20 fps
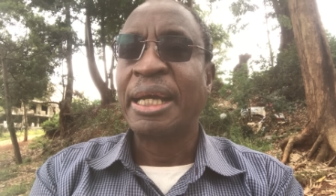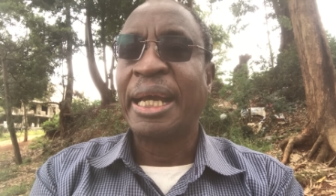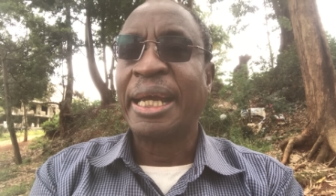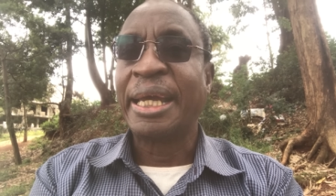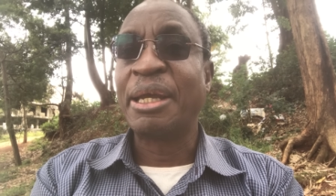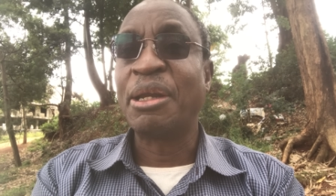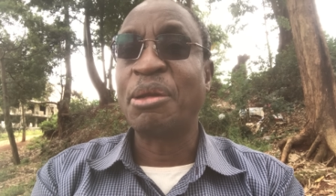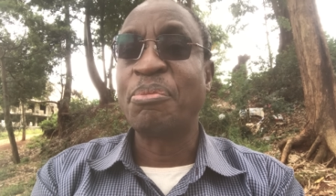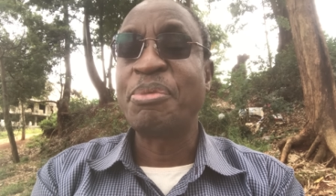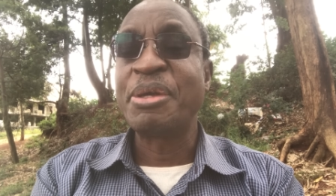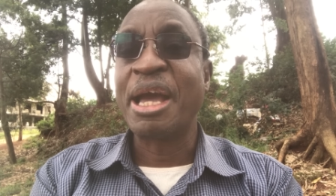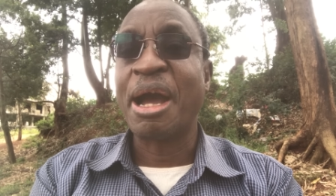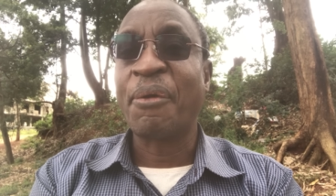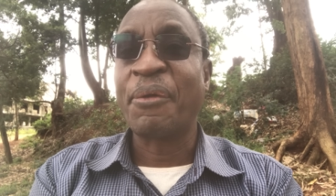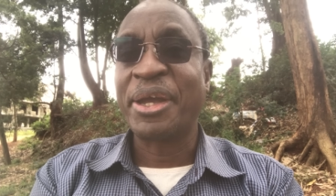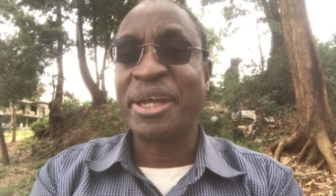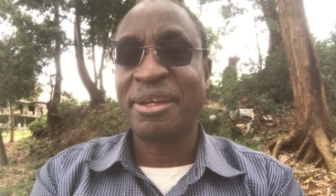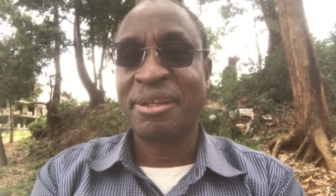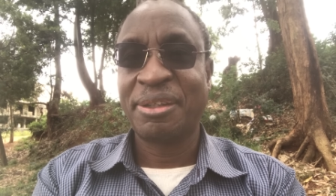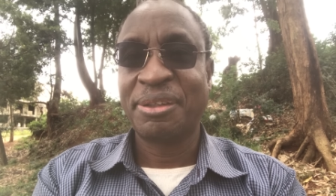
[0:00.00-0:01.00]
he'll be
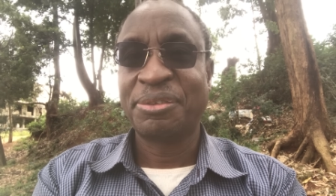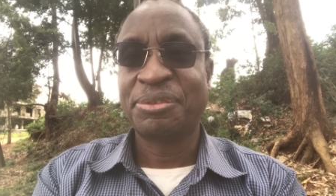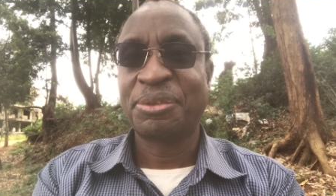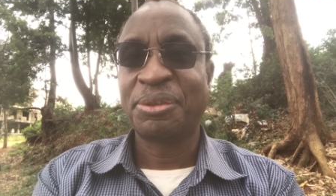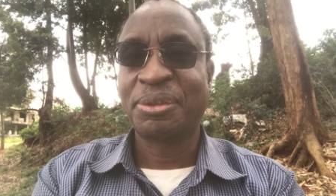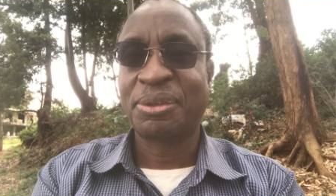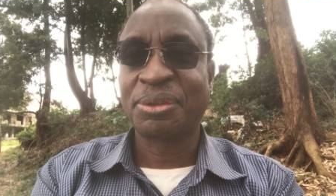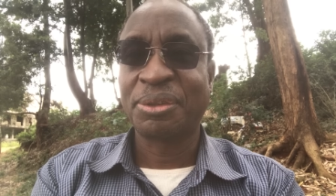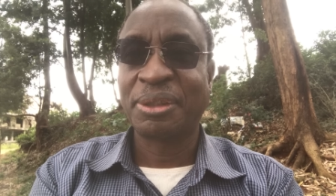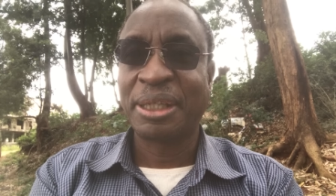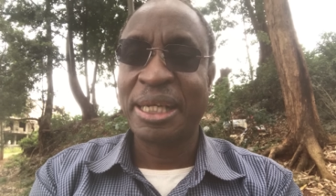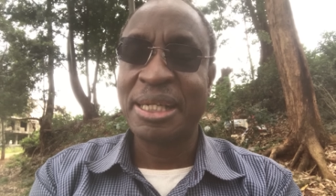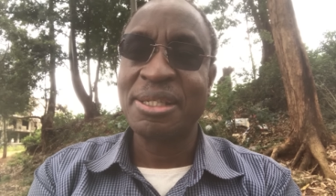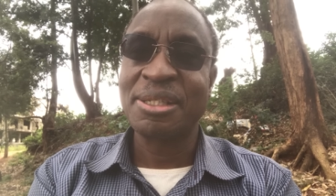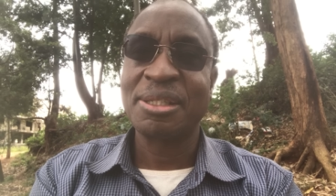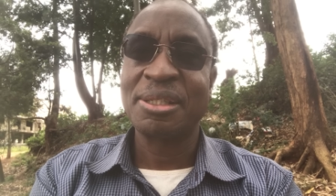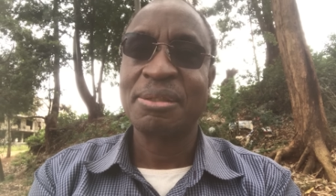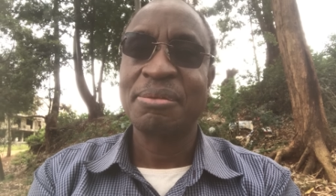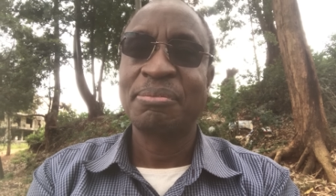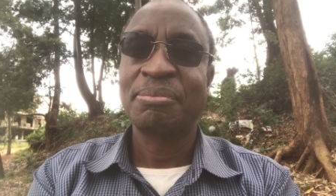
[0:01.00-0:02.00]
away for two
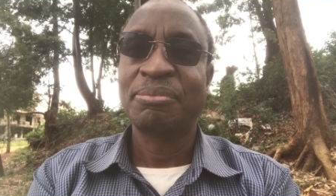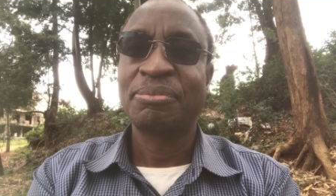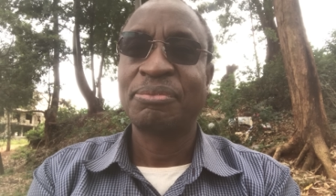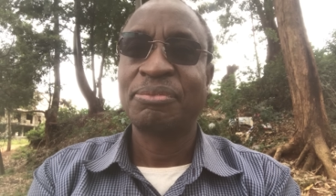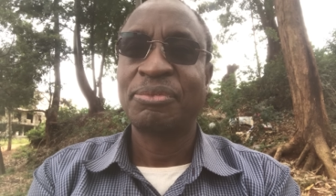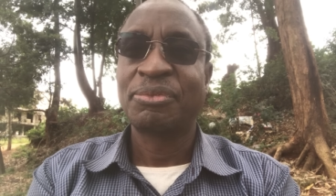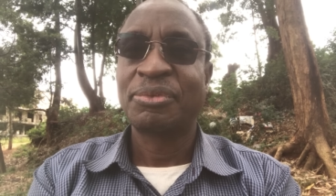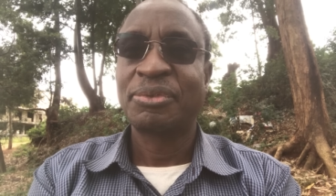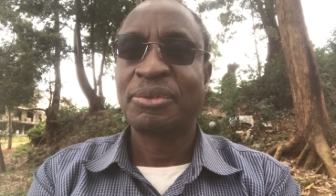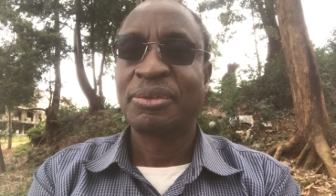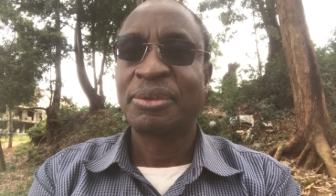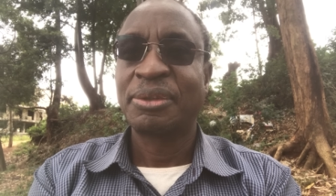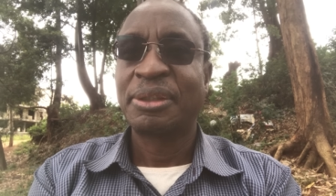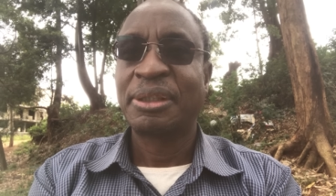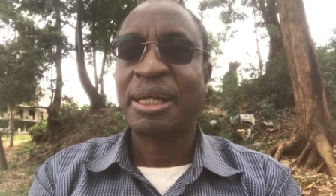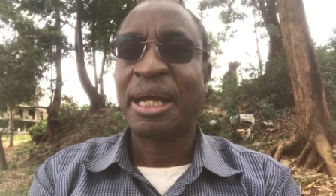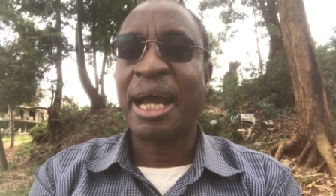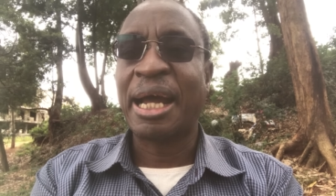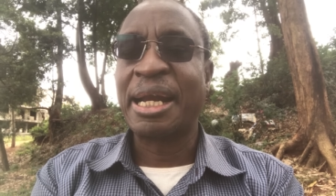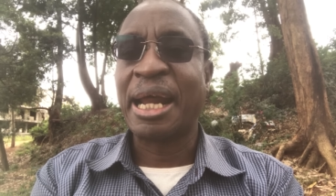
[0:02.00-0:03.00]
days
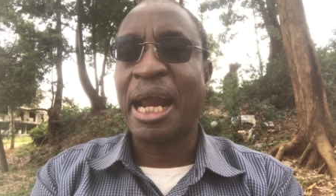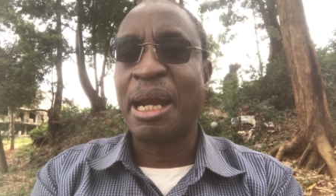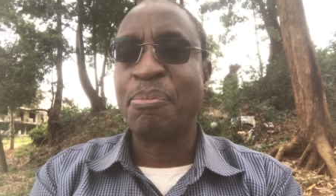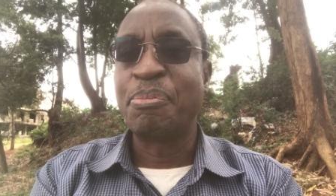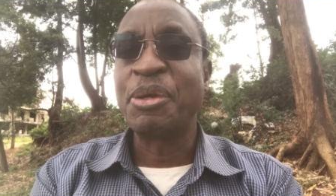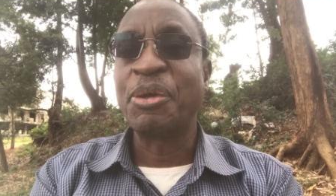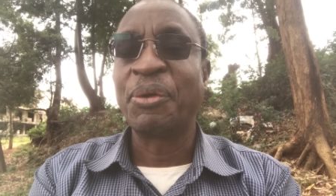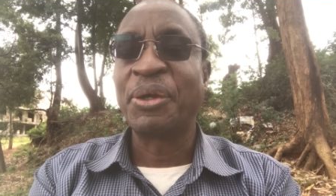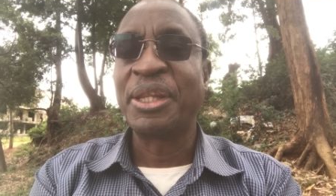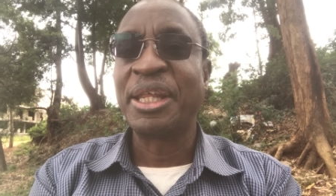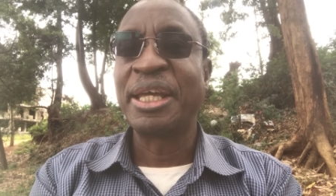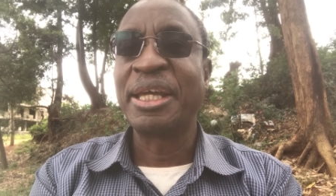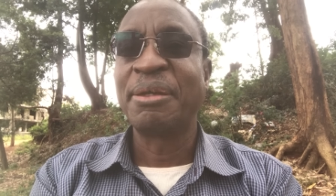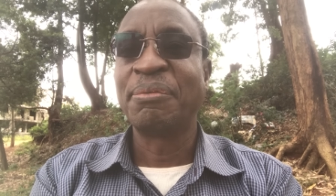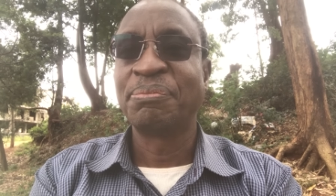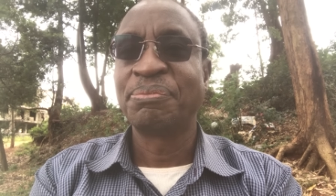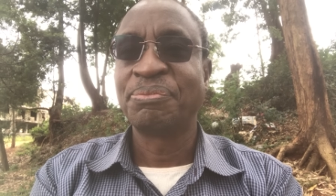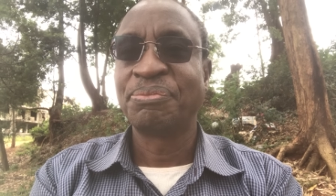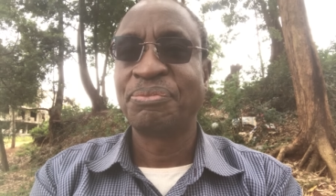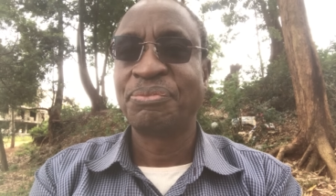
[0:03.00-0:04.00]
and I'll be with him.